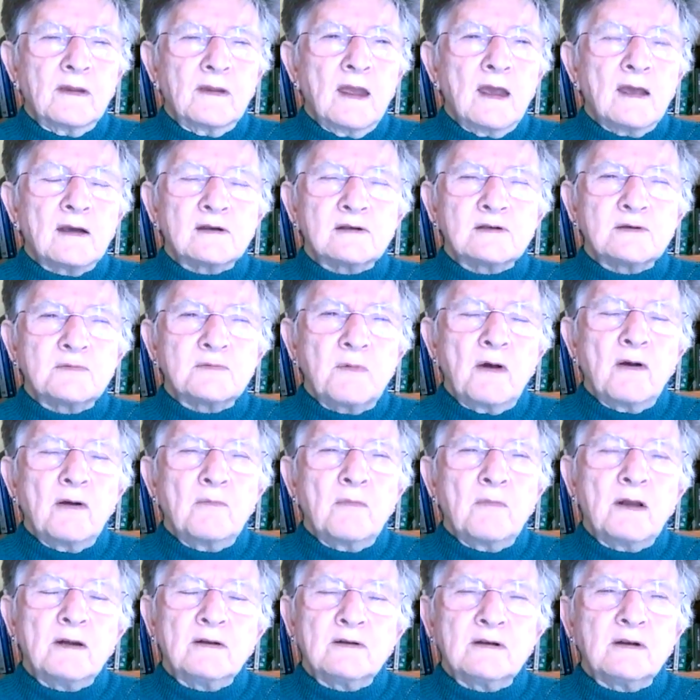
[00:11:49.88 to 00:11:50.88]

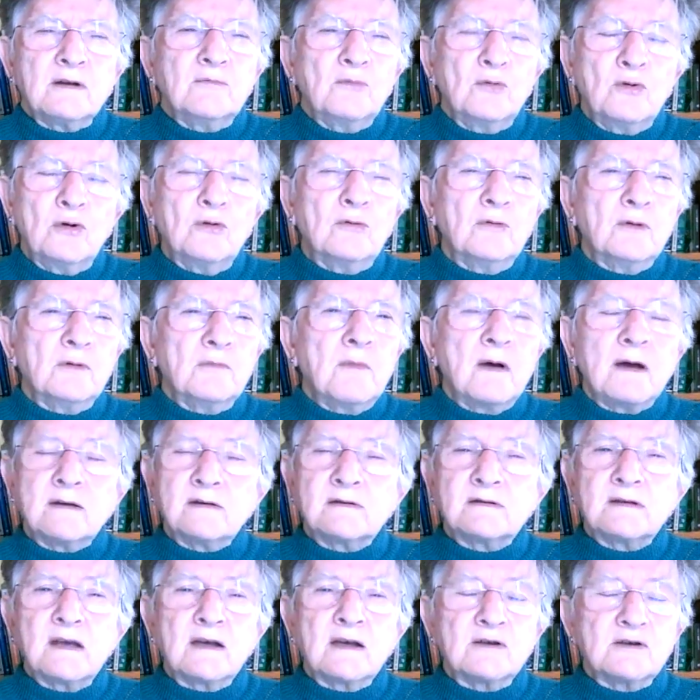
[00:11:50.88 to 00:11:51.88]
experimenting more with my
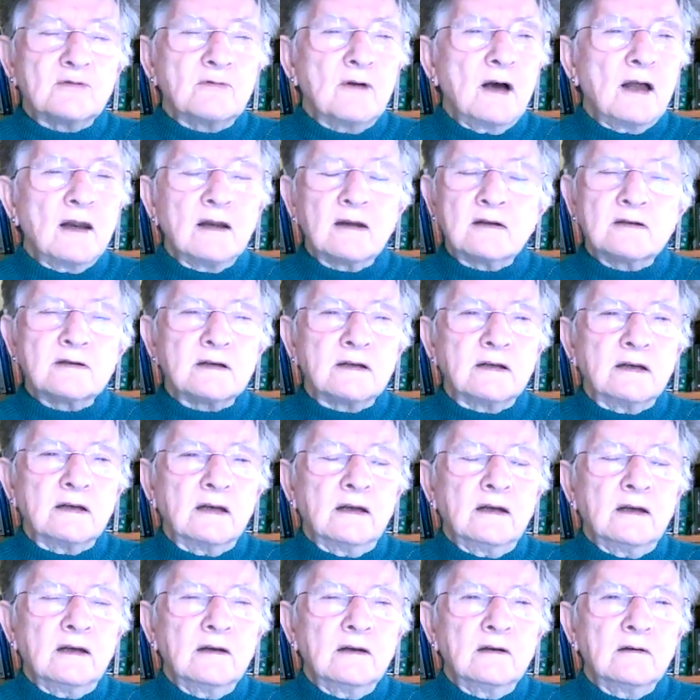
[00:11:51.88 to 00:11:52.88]
sexuality,
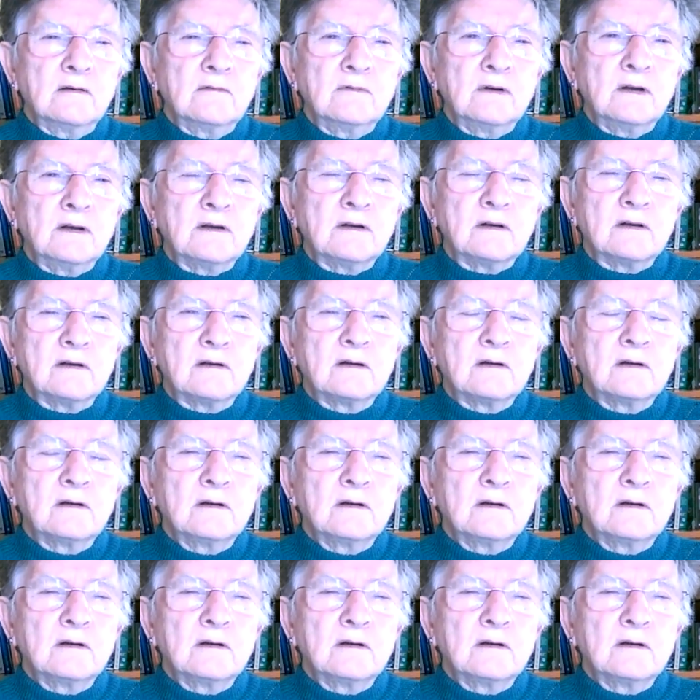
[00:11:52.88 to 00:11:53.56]
with,